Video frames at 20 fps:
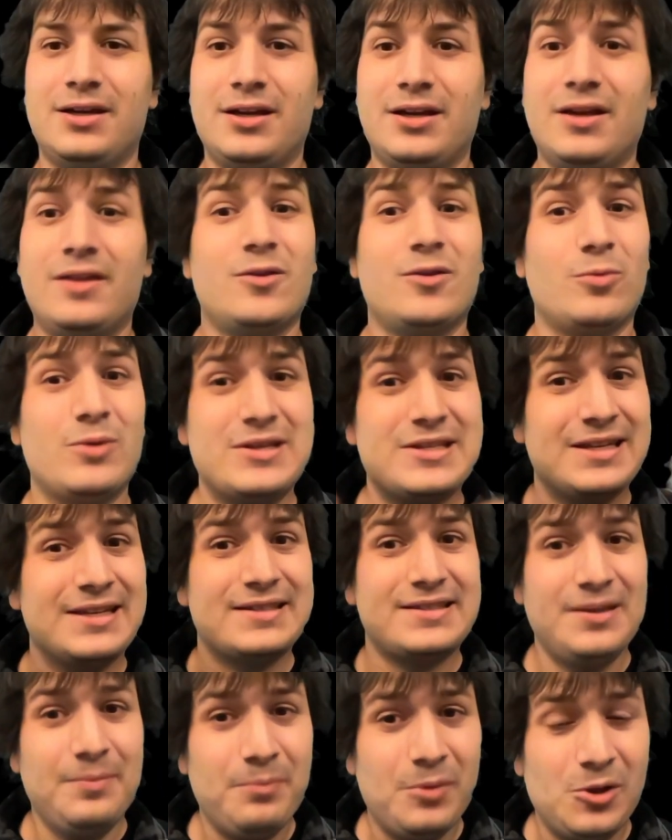The reason is
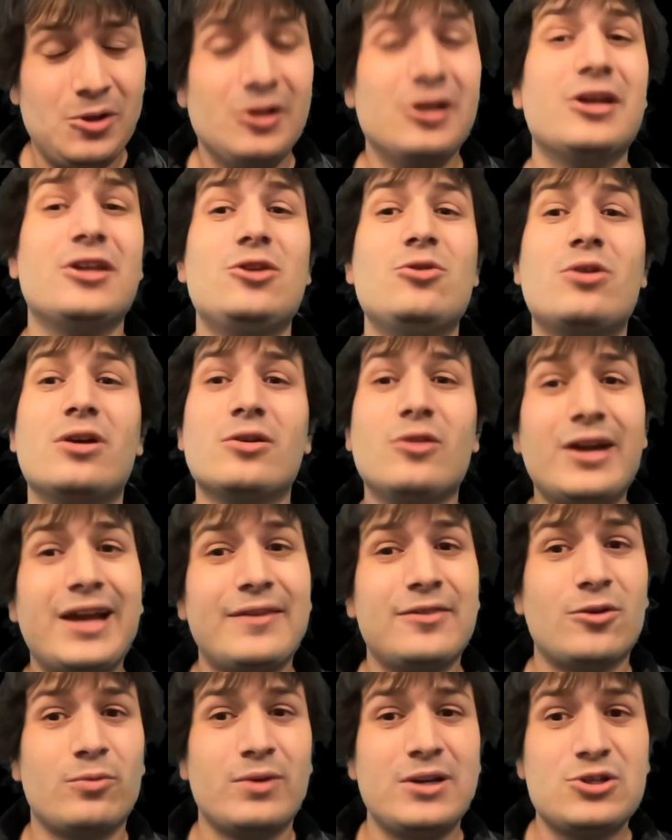simple. You can look at
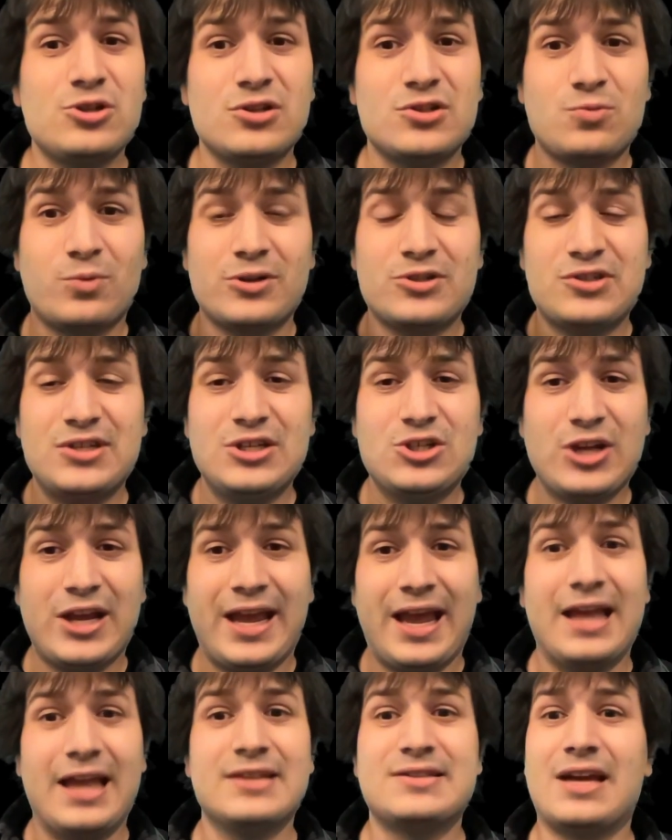the regions where CJ
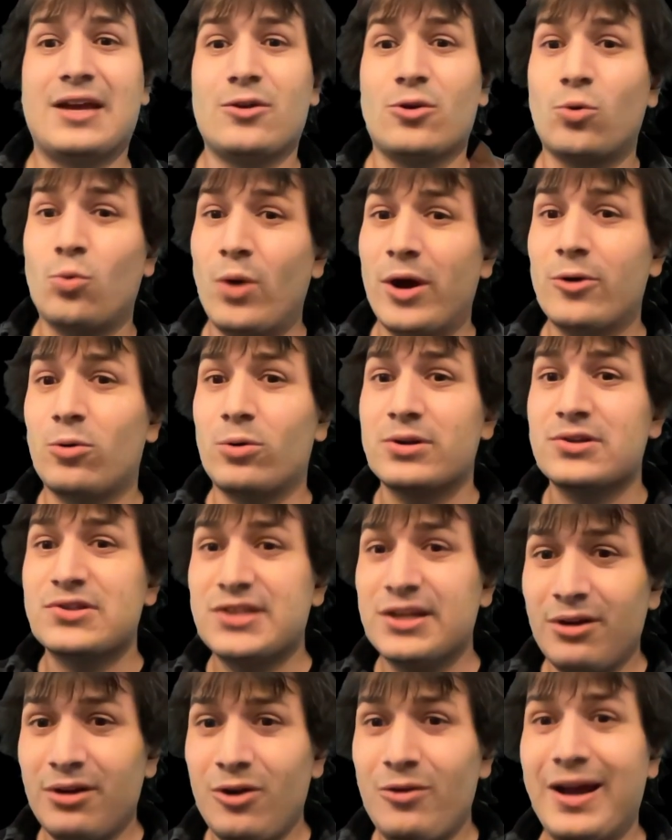is either 1 or
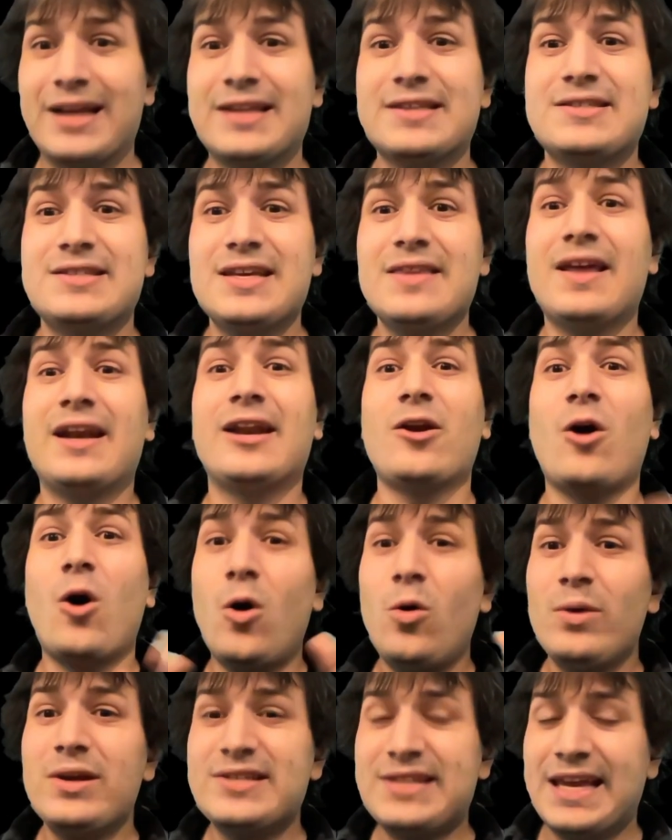0 and see that it
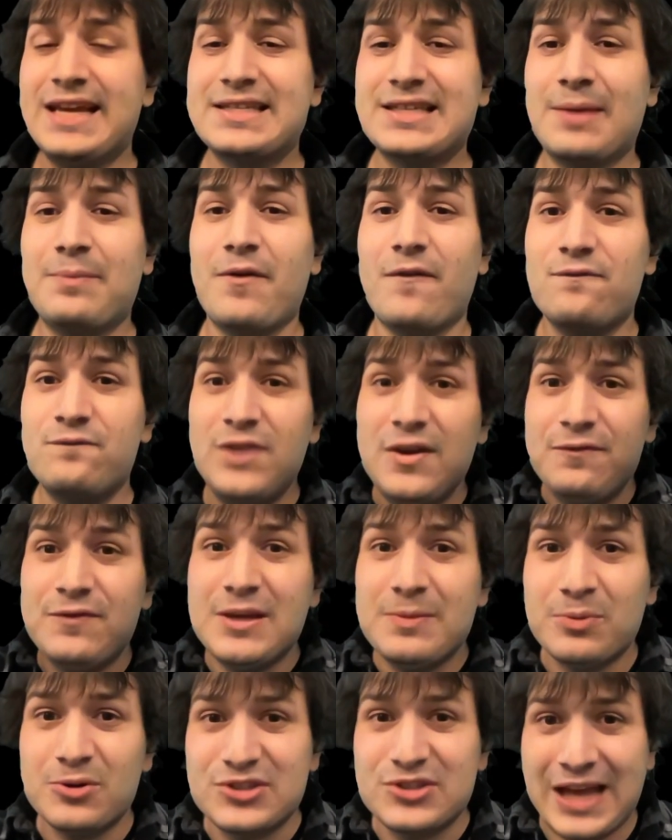always takes up
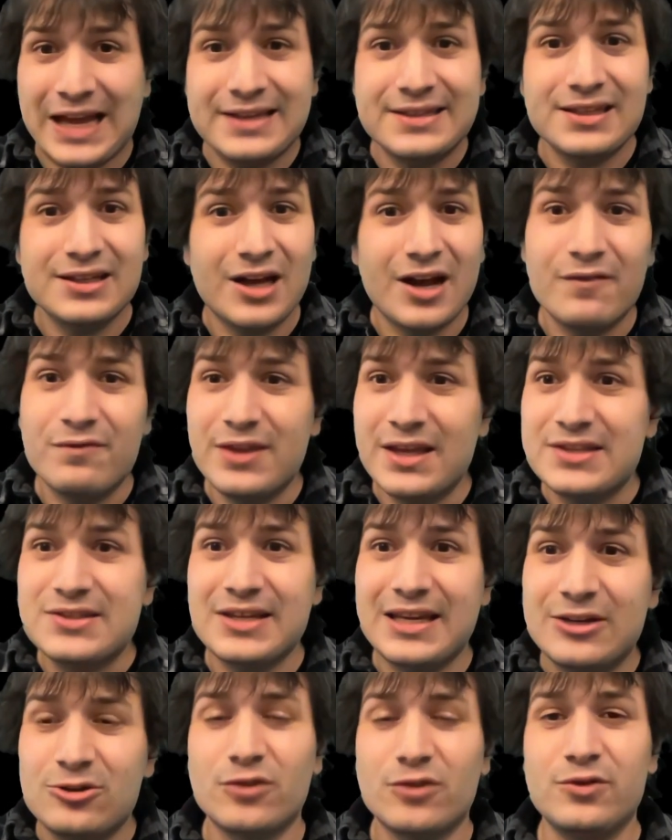50% of this
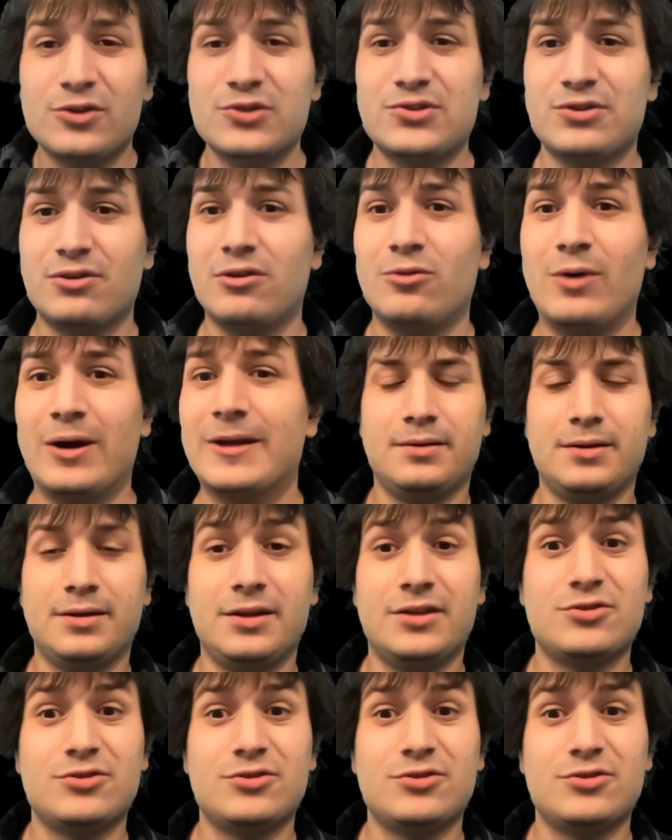interval 0, 1.